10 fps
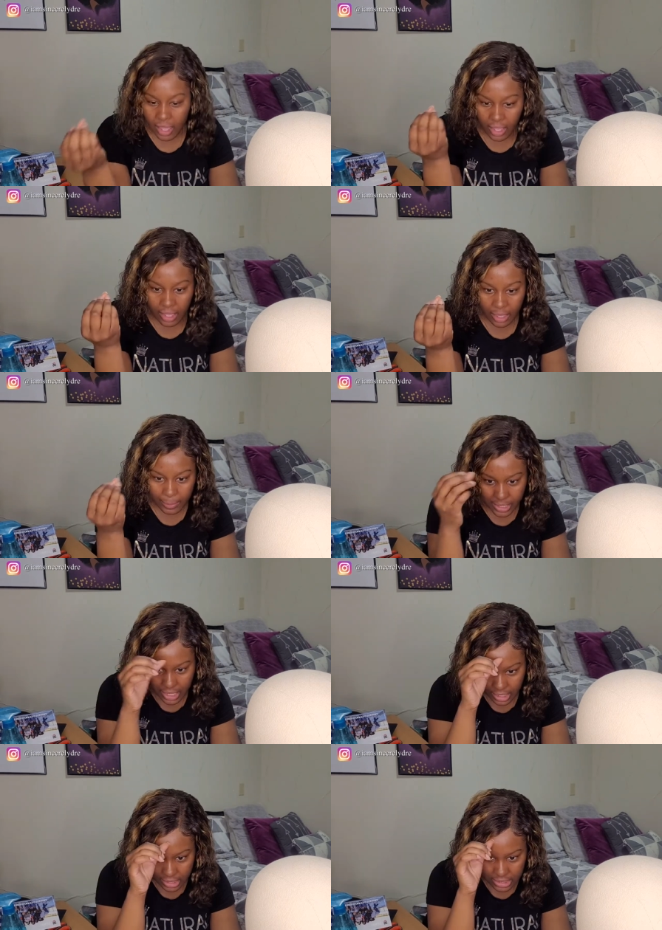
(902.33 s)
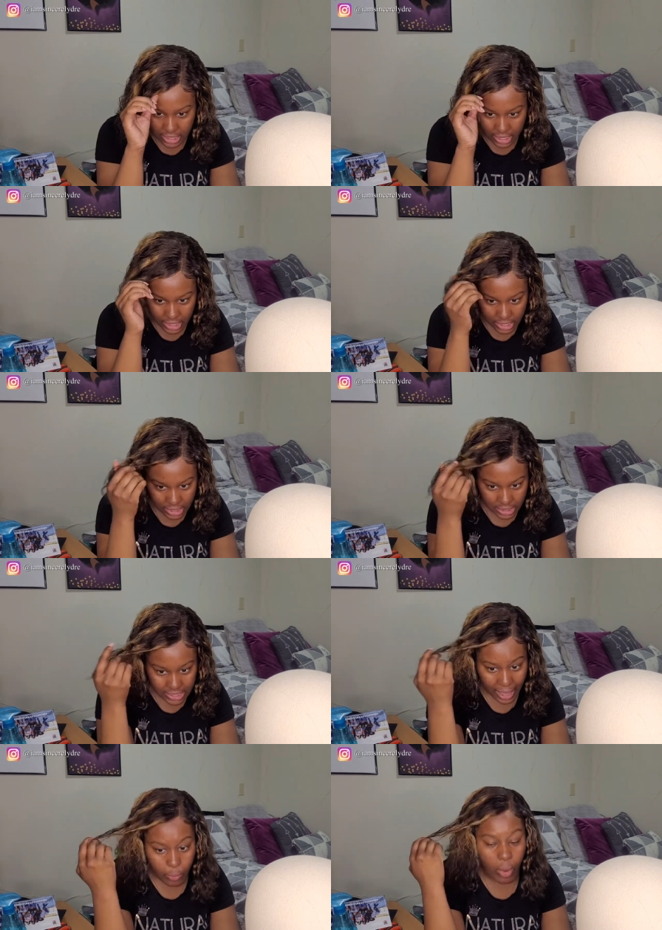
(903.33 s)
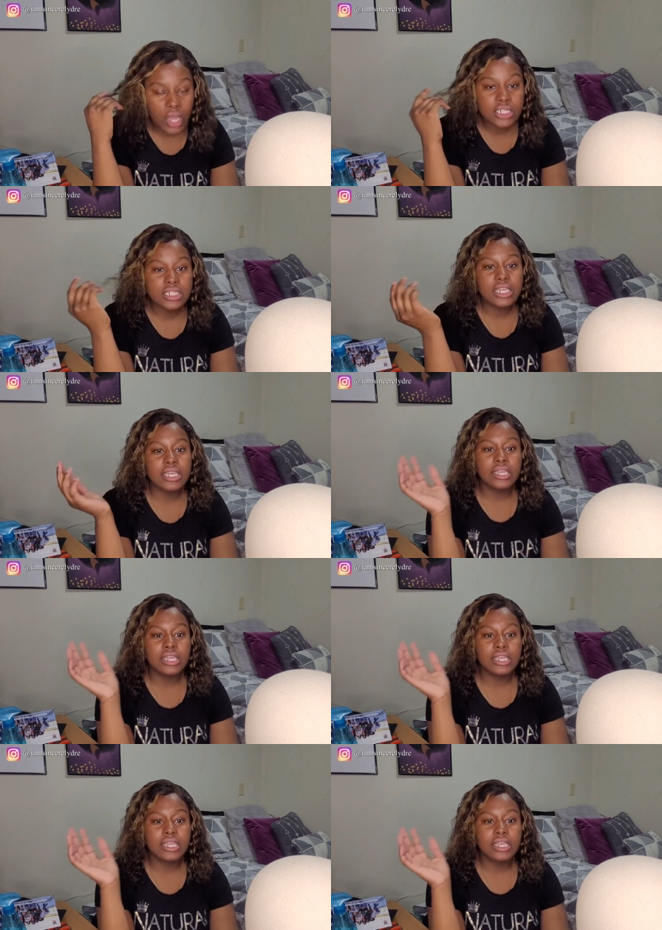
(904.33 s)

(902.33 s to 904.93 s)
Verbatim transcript: a couple things is I washed it.